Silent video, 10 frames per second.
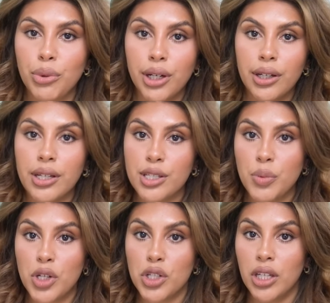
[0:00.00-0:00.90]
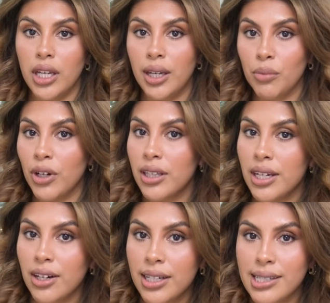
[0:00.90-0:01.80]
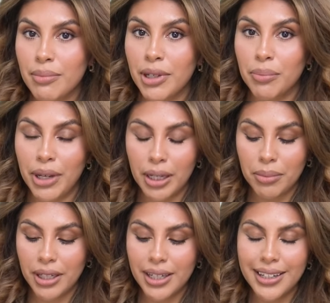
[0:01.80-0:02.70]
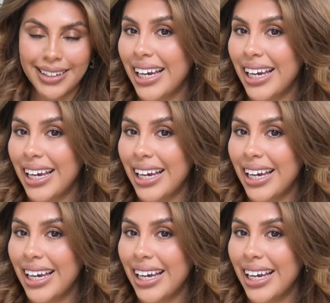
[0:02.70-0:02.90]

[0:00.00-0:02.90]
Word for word: but especially him right there, he's a big baby